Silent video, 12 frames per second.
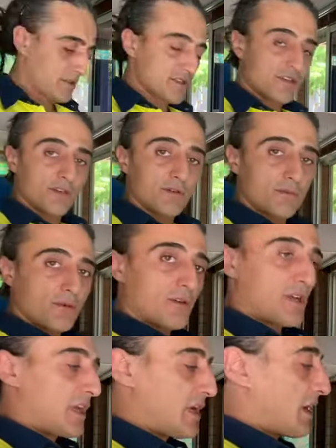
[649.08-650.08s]
These two
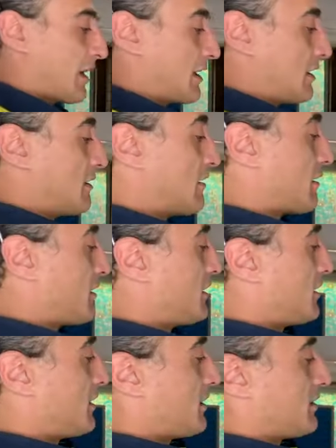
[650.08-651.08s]
books here,
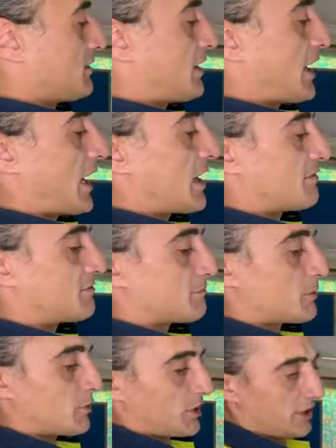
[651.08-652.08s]
they have
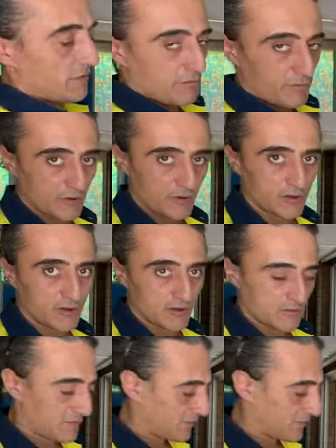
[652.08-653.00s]
more info of